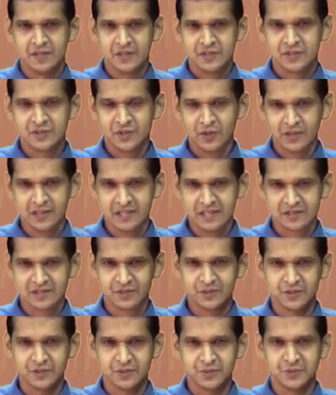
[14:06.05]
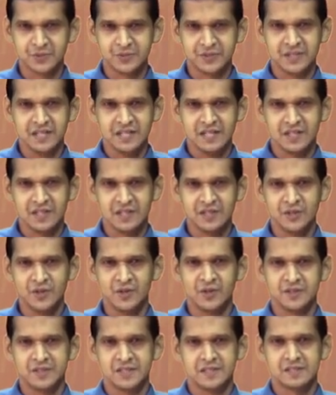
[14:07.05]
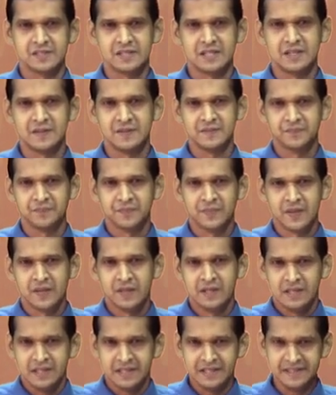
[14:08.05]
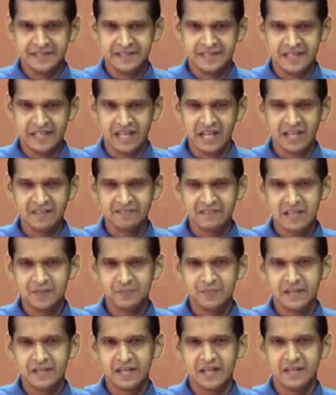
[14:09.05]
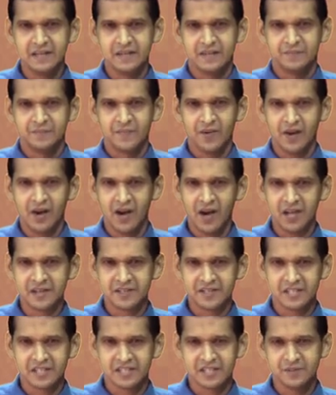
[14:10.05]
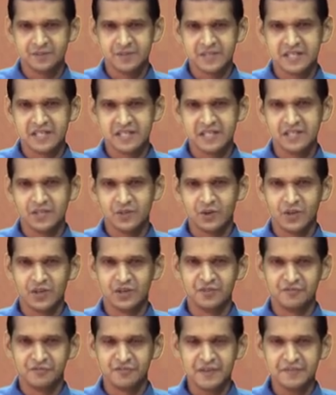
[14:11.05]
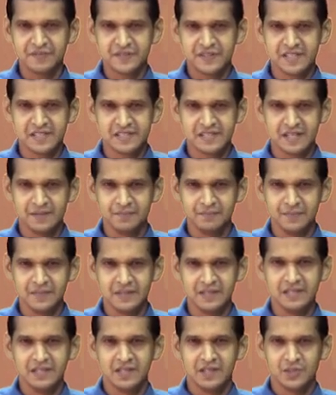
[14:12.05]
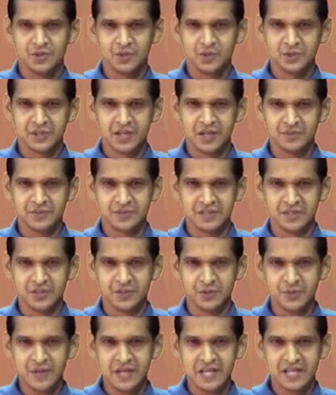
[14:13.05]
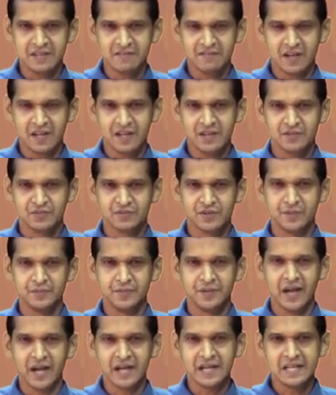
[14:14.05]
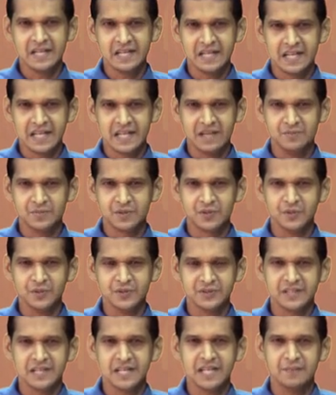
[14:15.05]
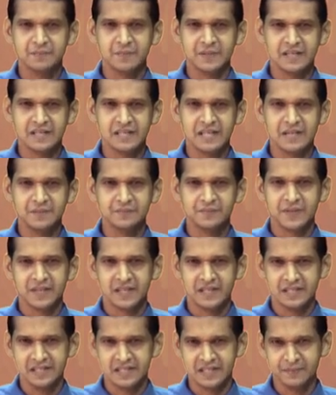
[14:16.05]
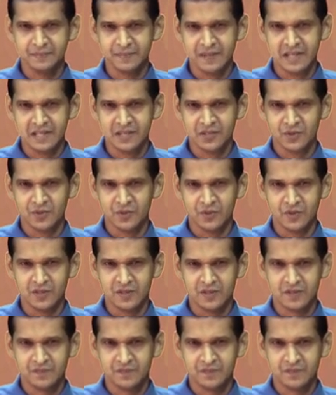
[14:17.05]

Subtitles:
So let's go through the notice. There will be an art exhibition on 5th December 2021 from 9 am to 3 pm in the main hall.